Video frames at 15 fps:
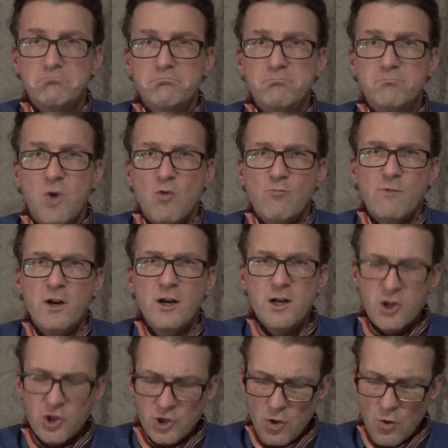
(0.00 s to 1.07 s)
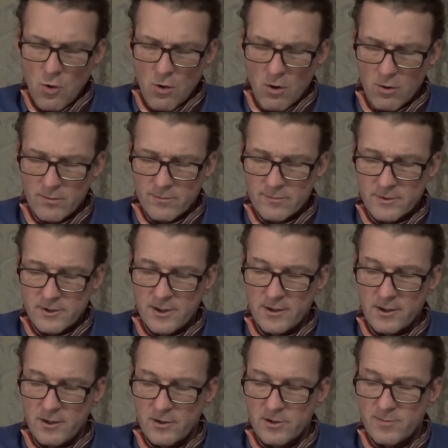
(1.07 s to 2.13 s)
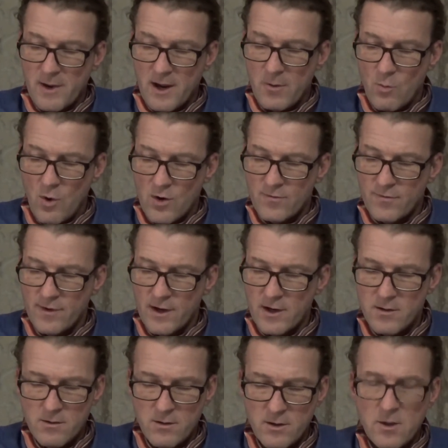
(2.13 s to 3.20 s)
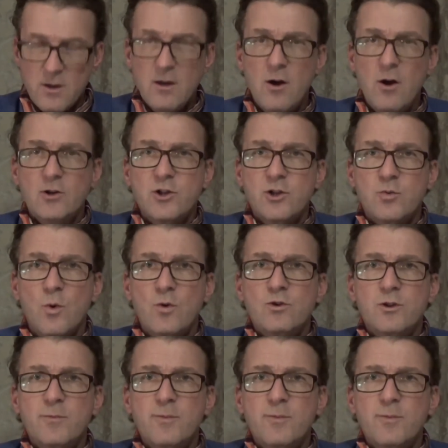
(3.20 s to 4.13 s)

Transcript: "Not really sure," said the lost man woefully. "I just want to